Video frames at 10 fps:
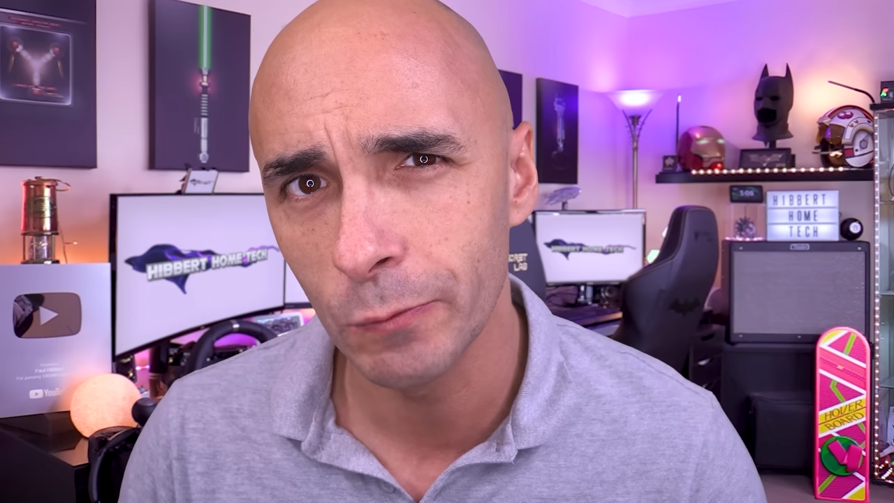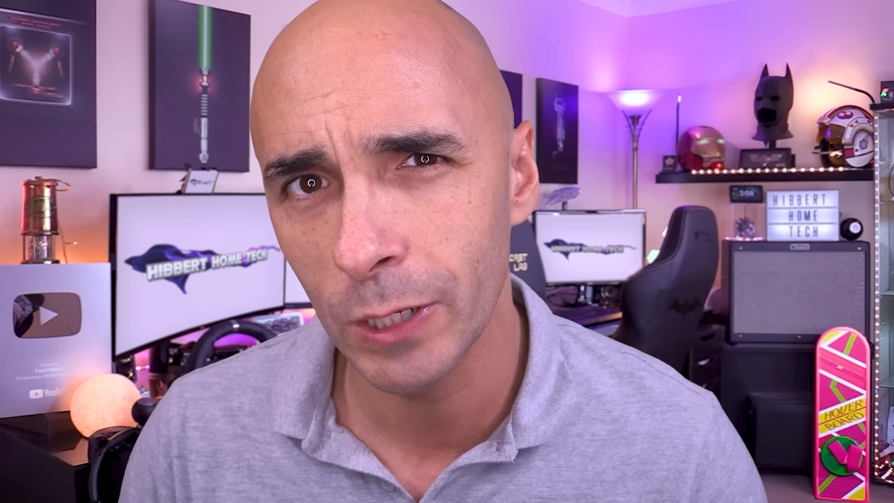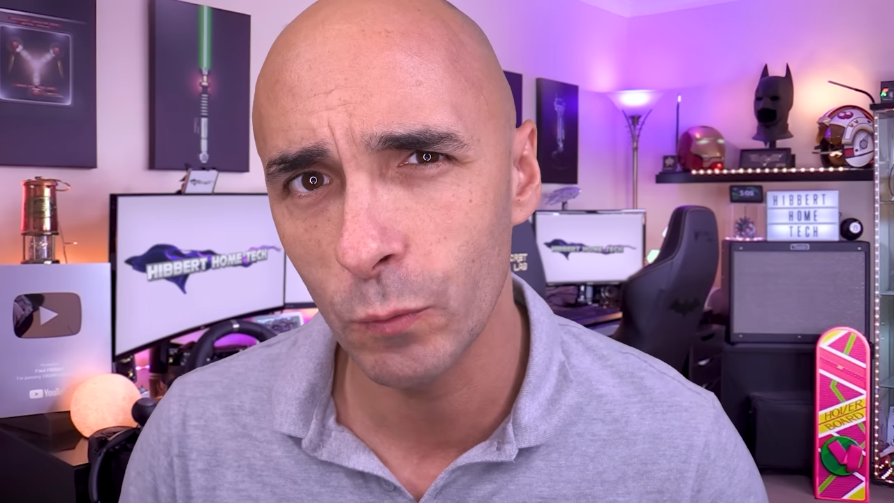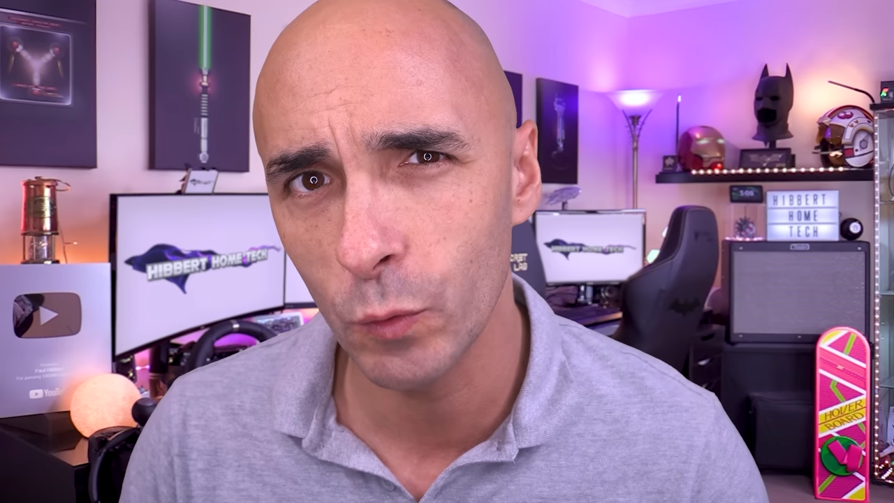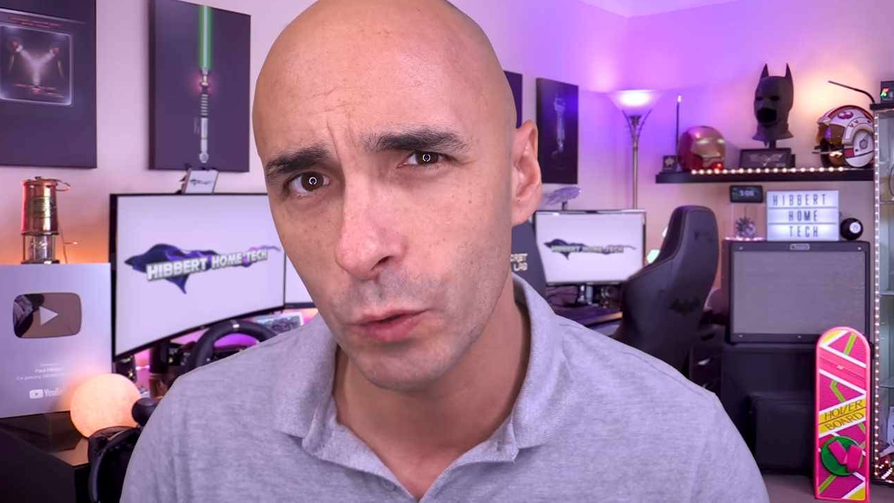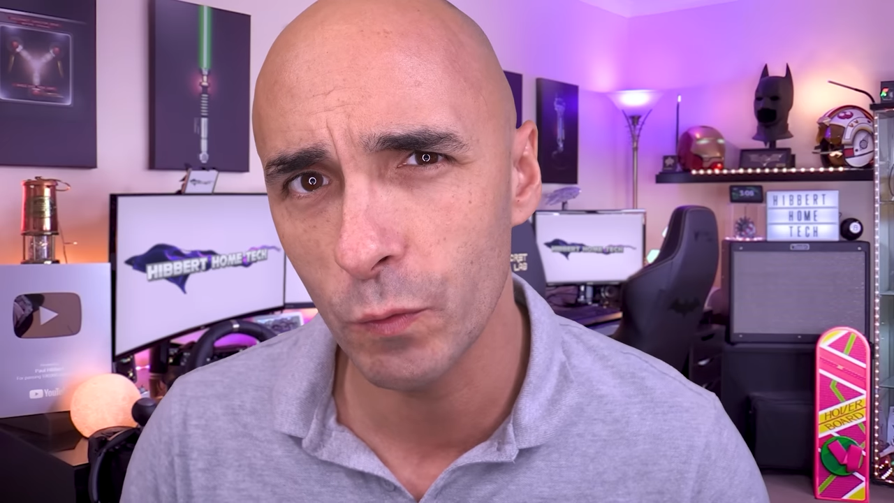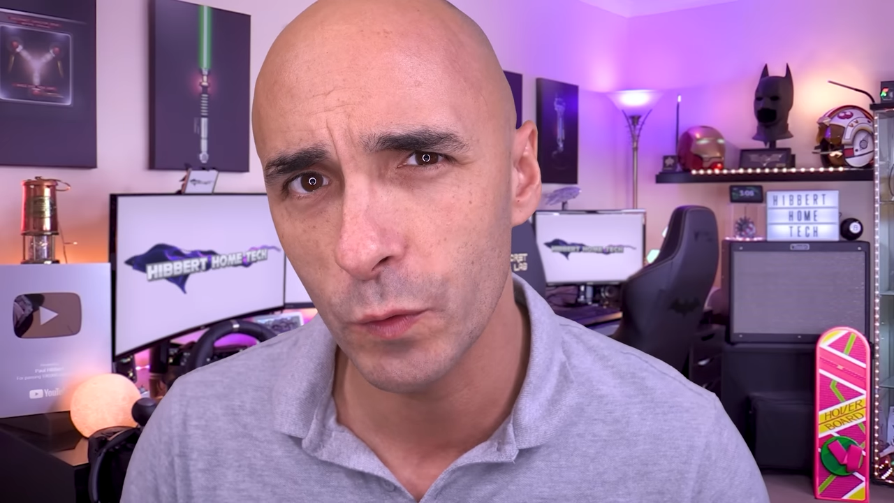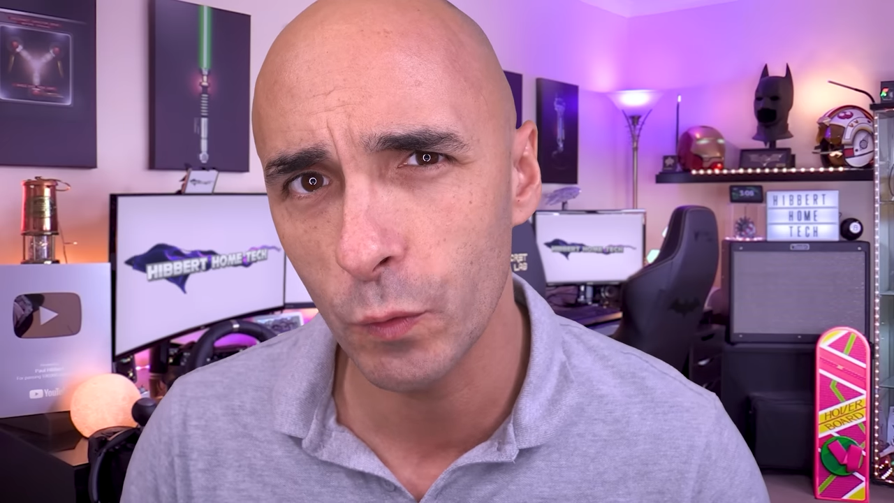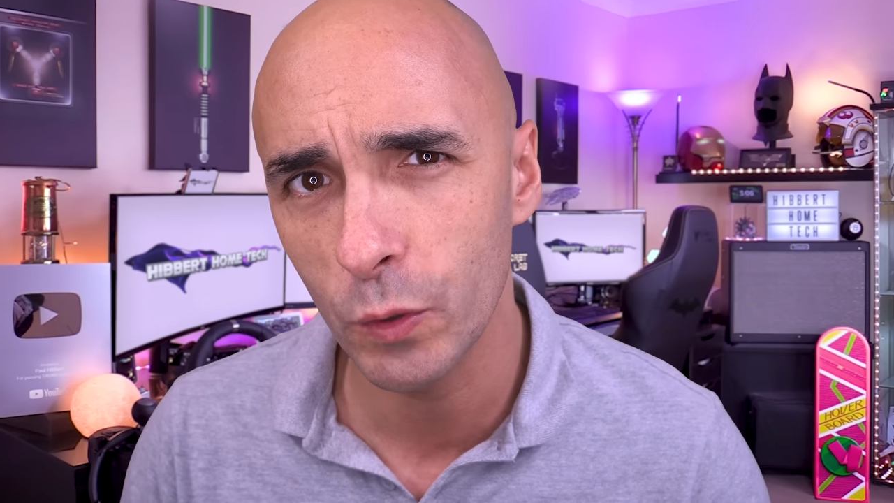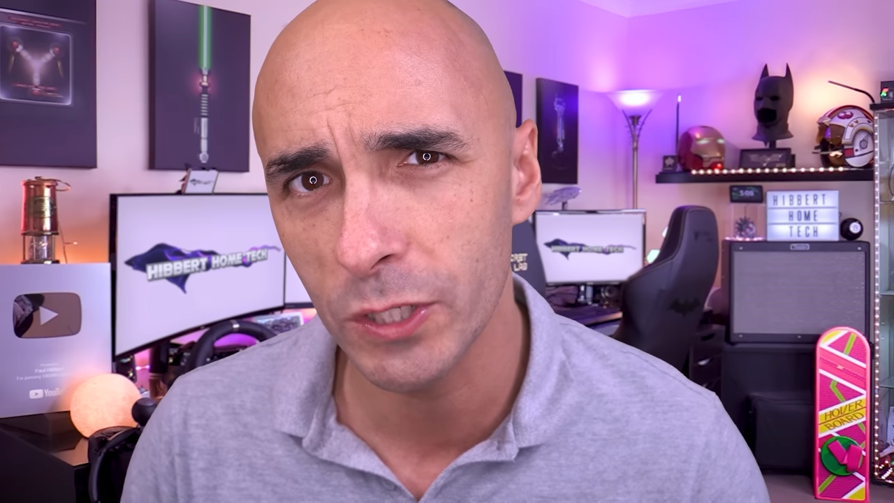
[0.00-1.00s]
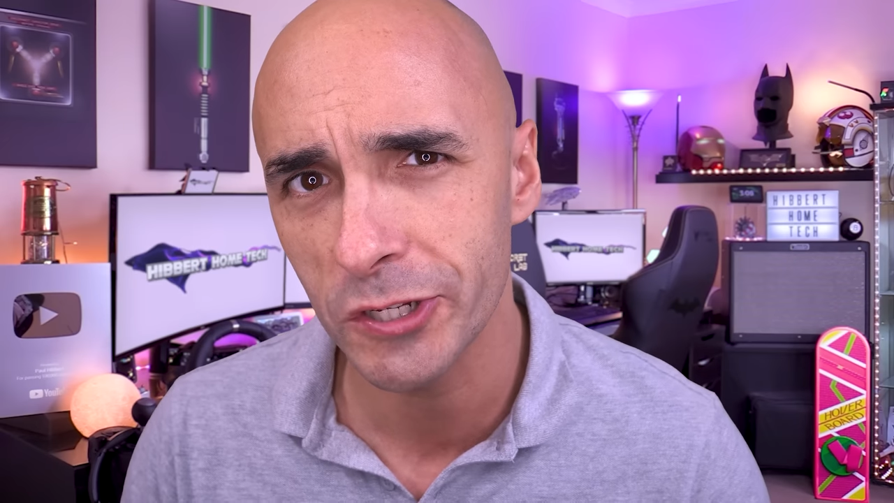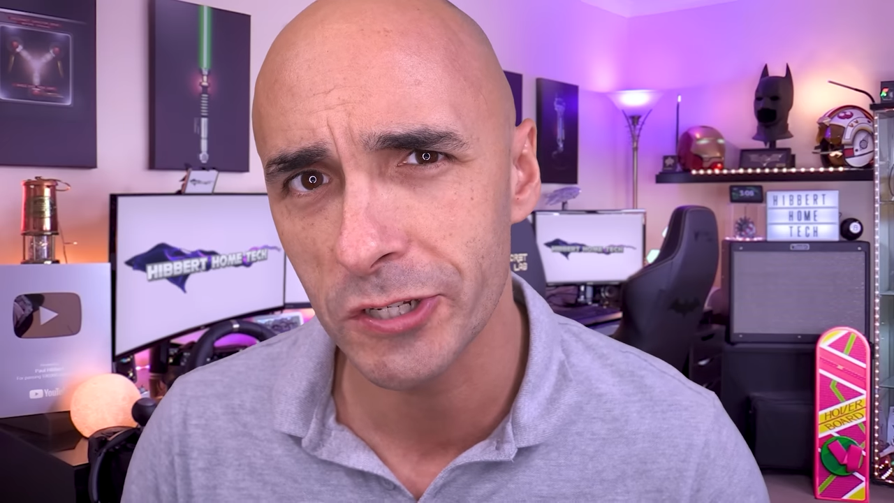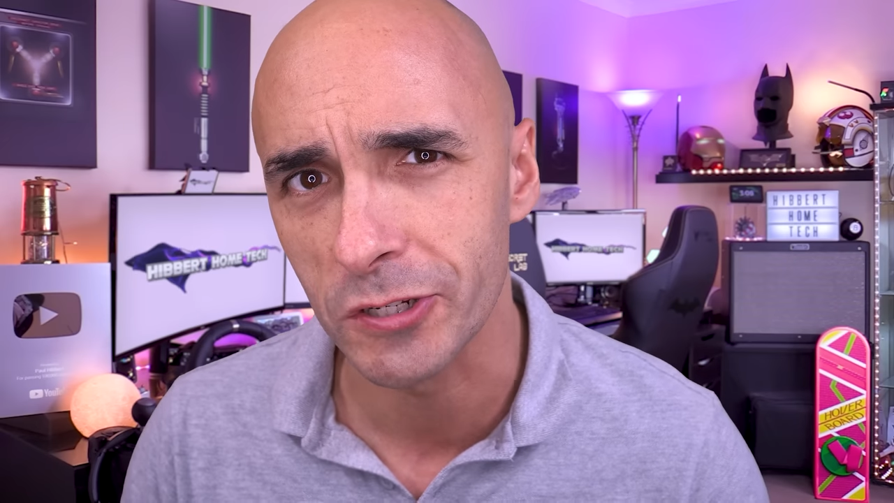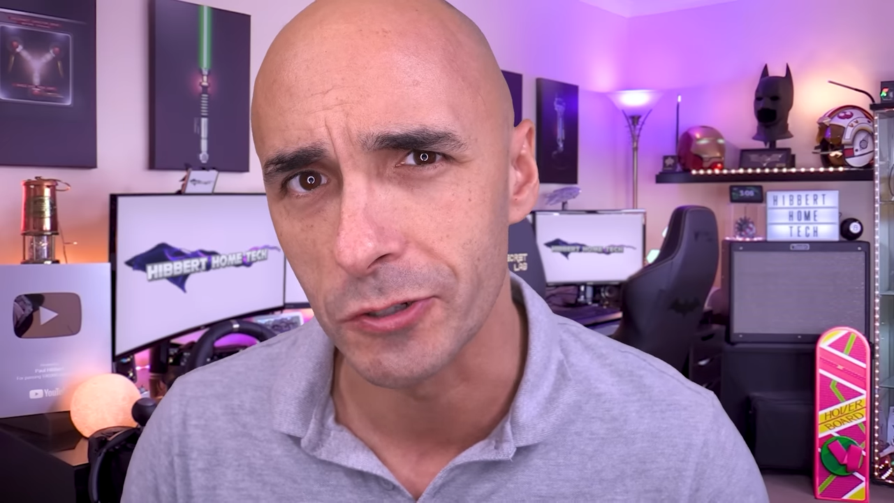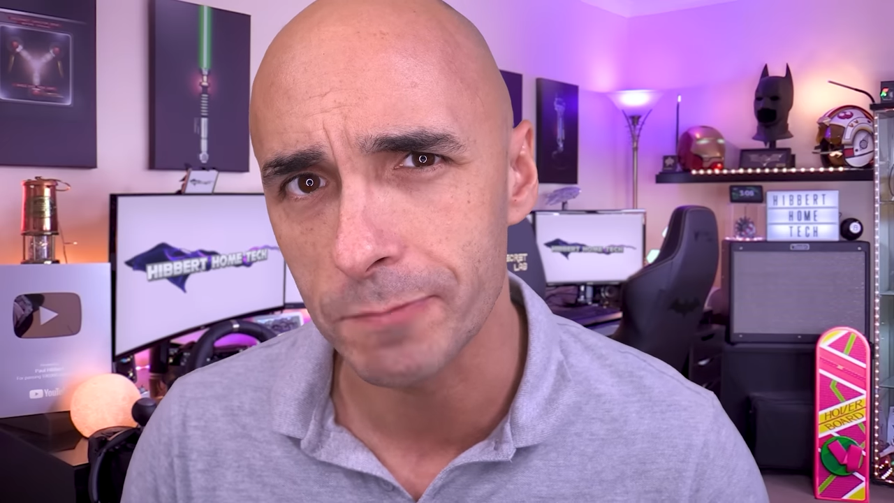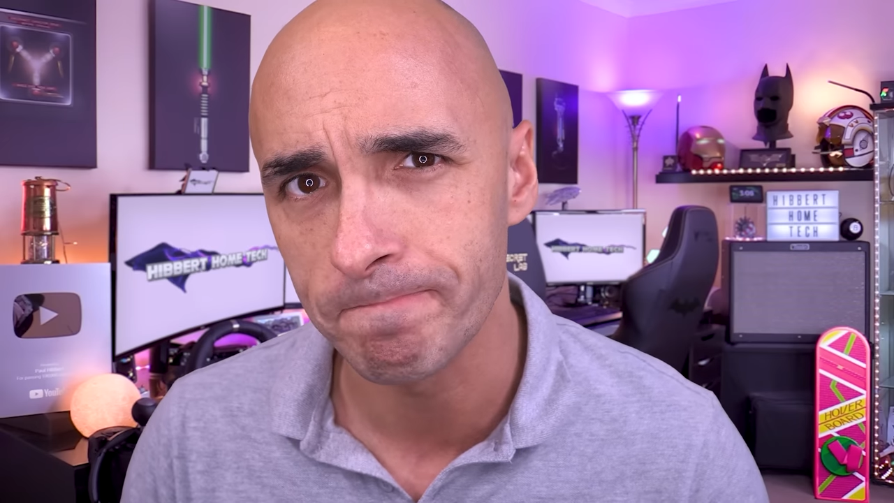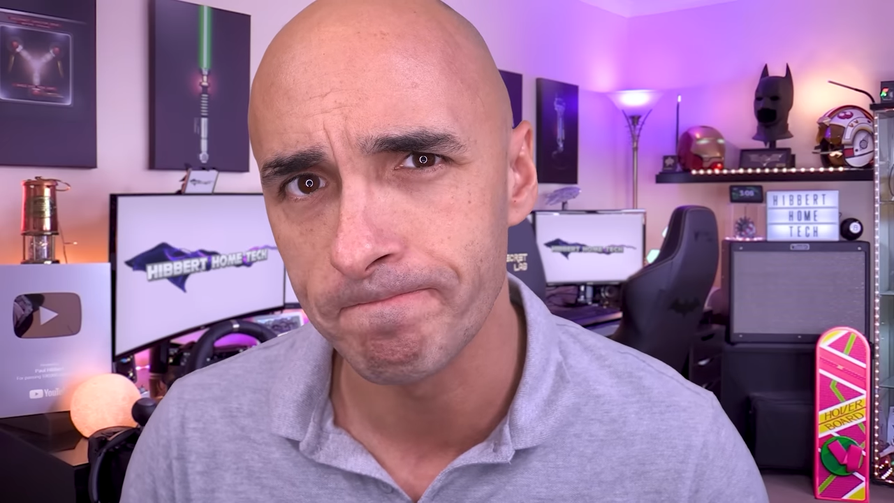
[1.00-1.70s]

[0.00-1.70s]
will it work with Google Assistant?